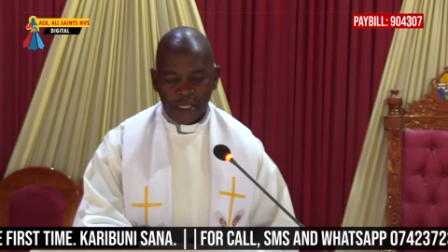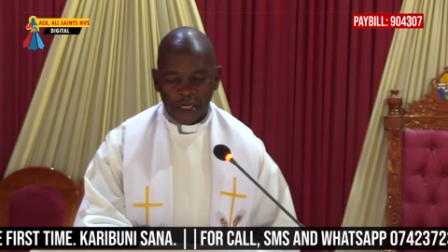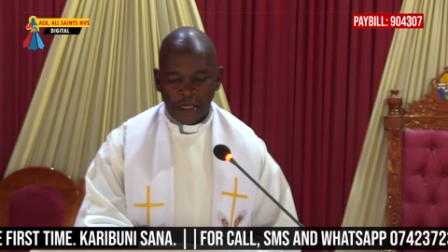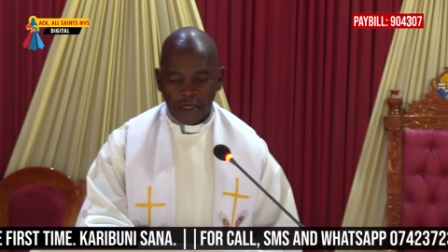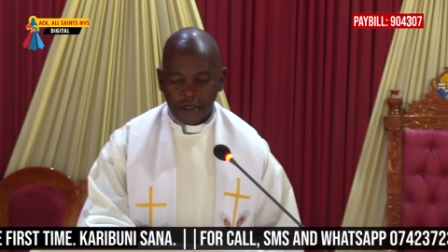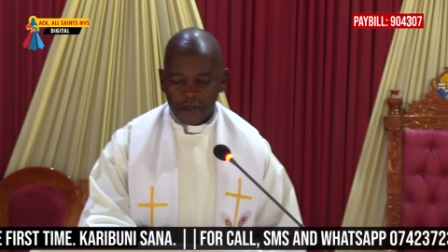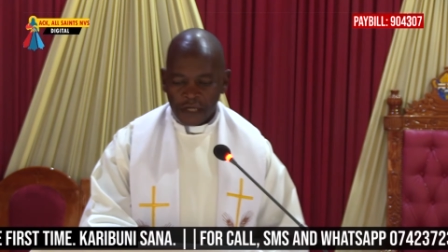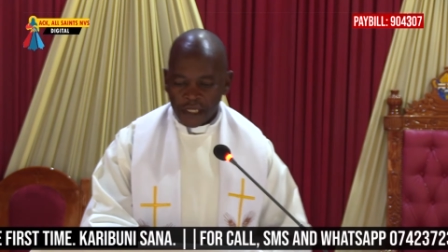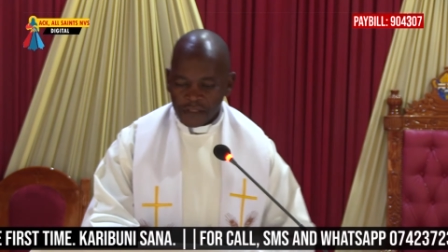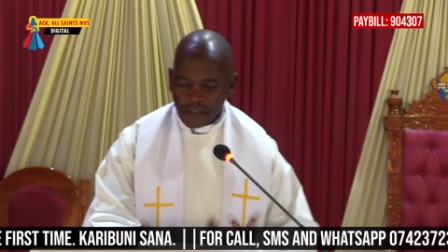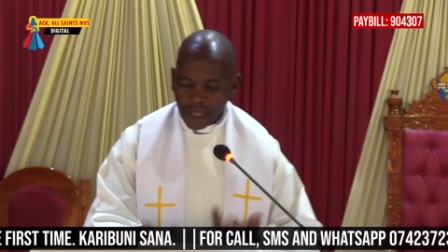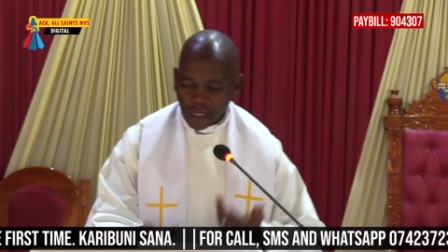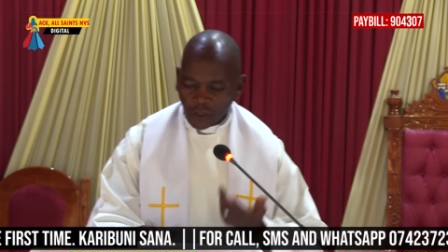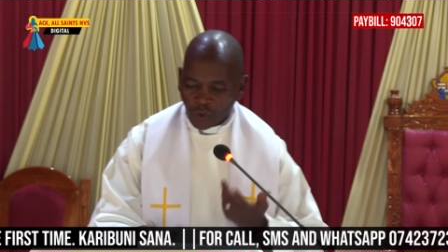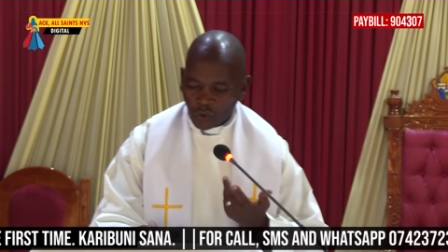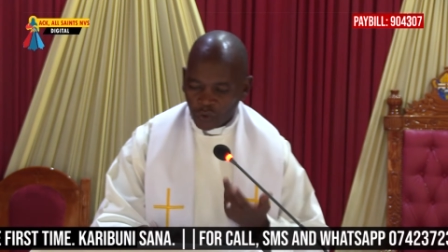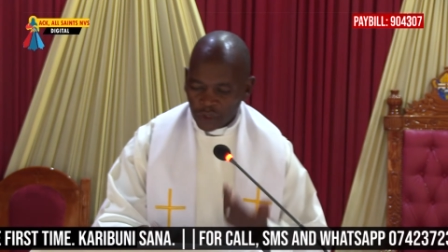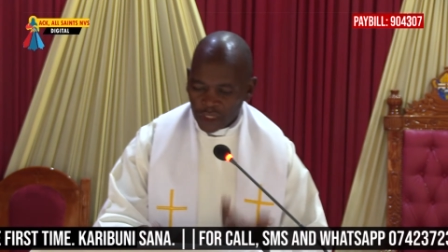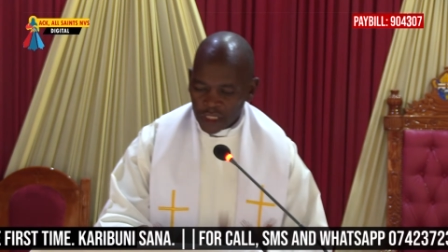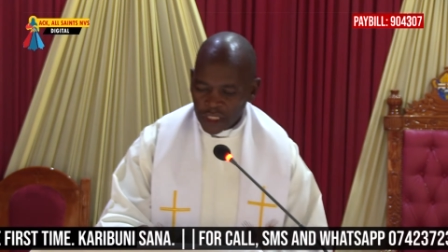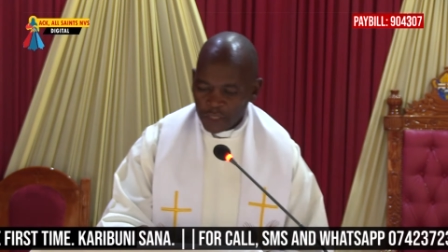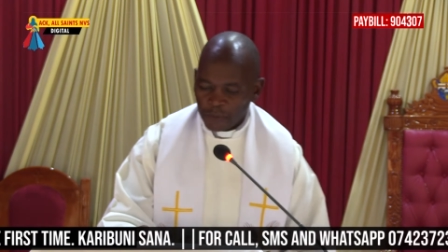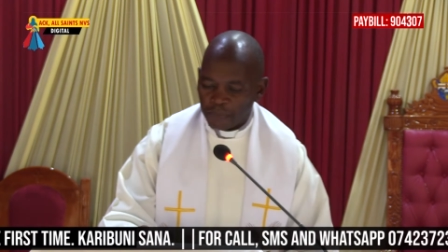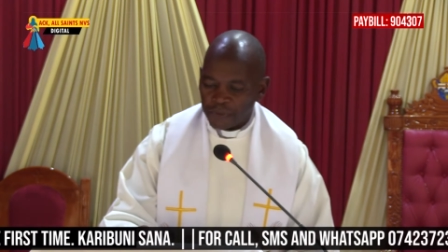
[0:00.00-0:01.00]
Neither
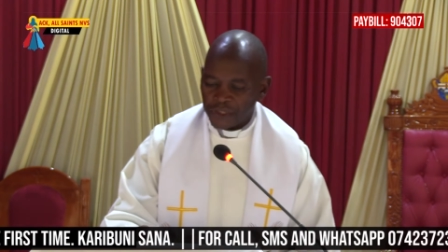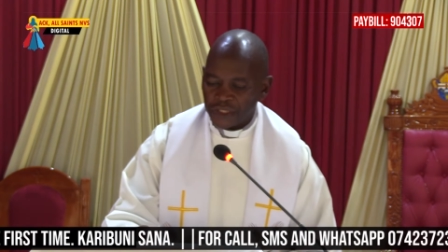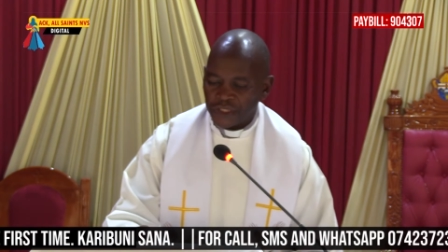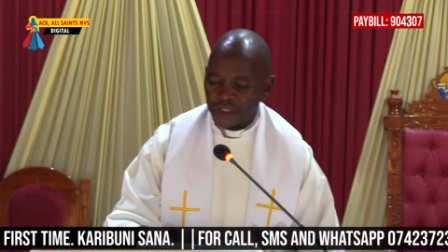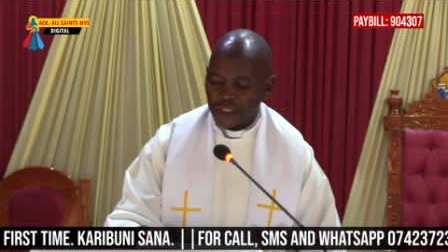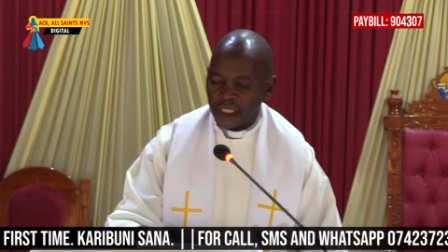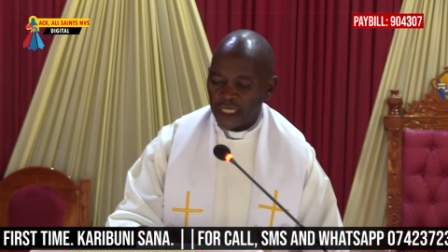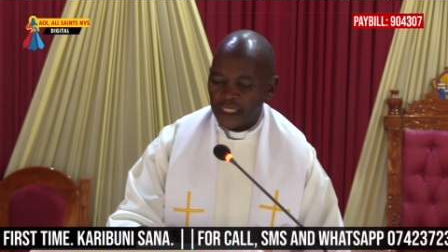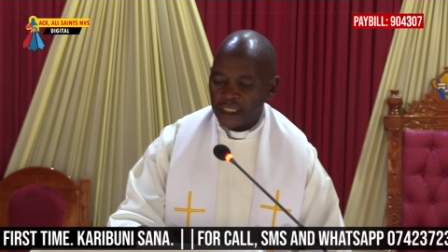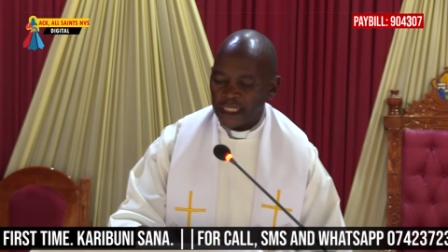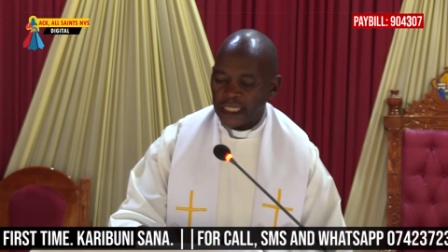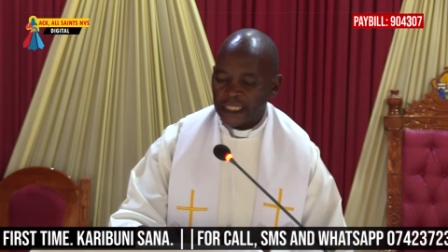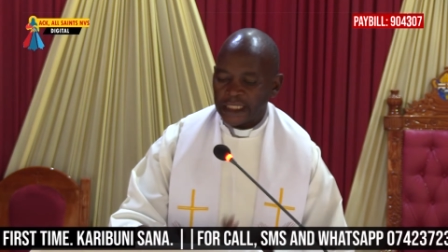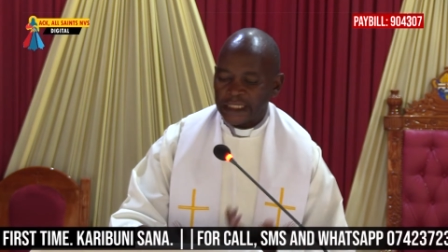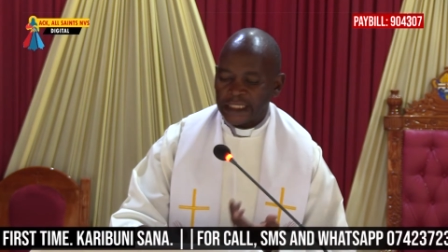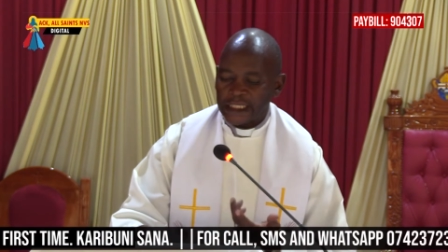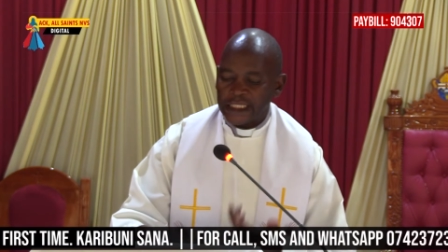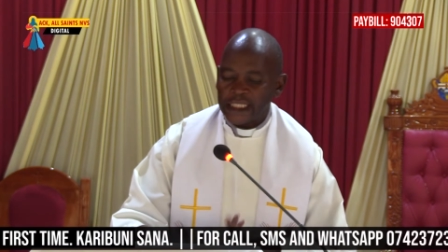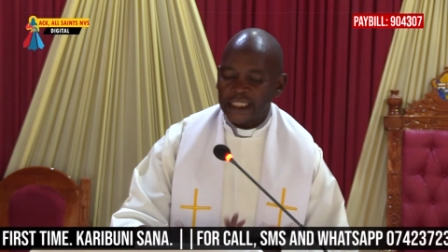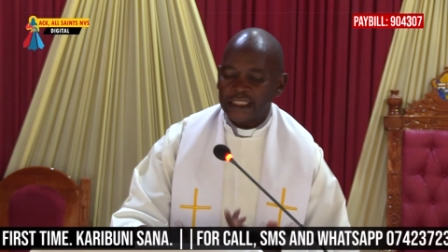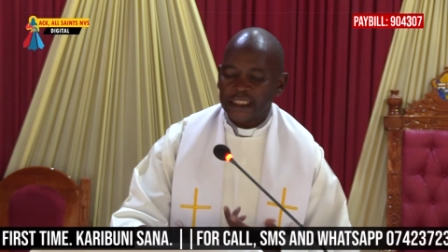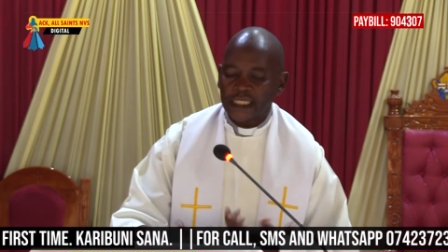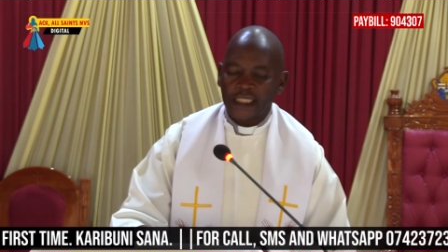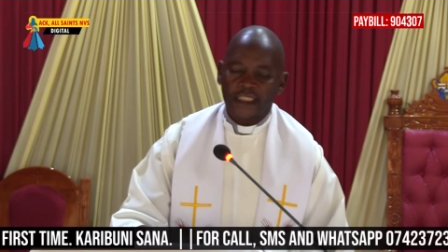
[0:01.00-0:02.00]
could he pretend it
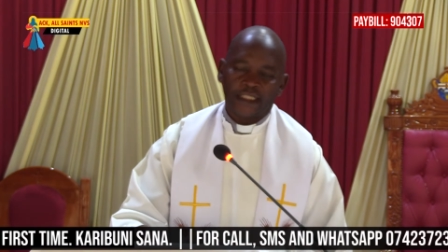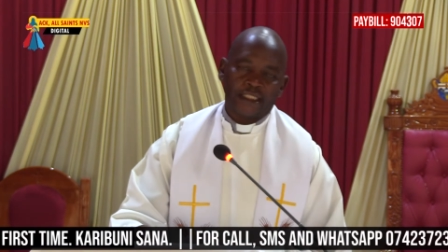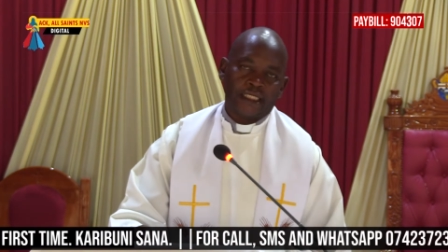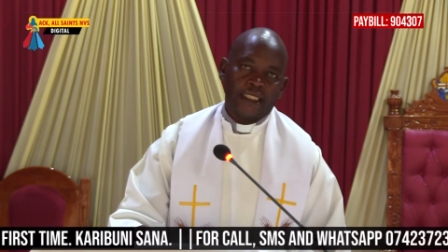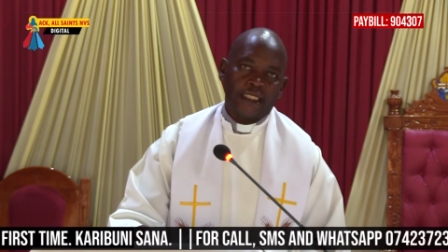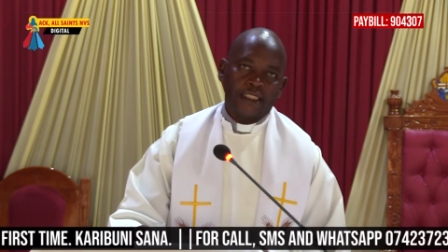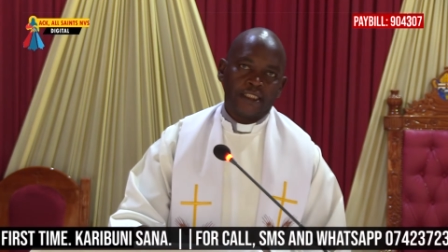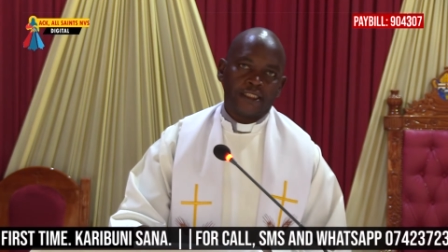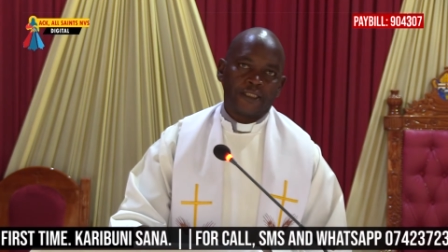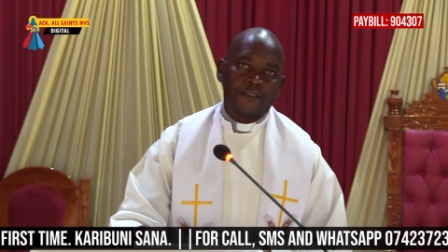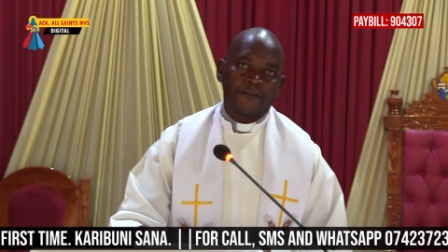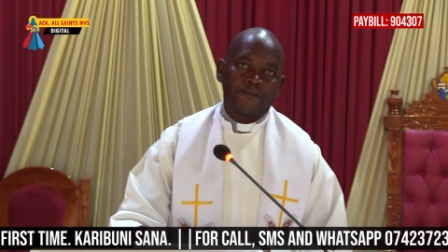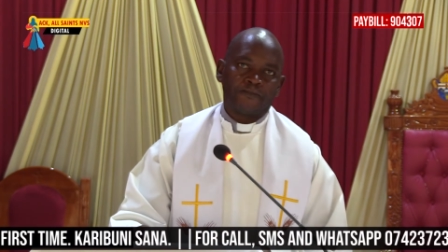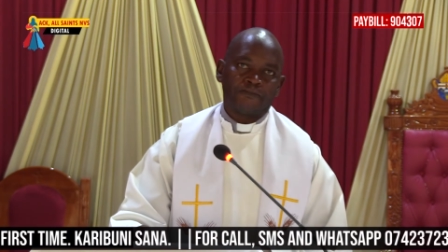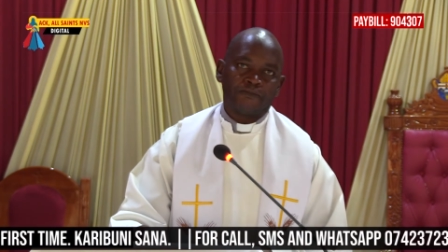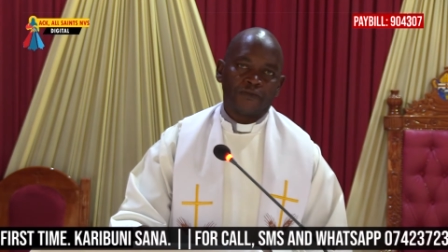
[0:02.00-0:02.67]
didn't exist.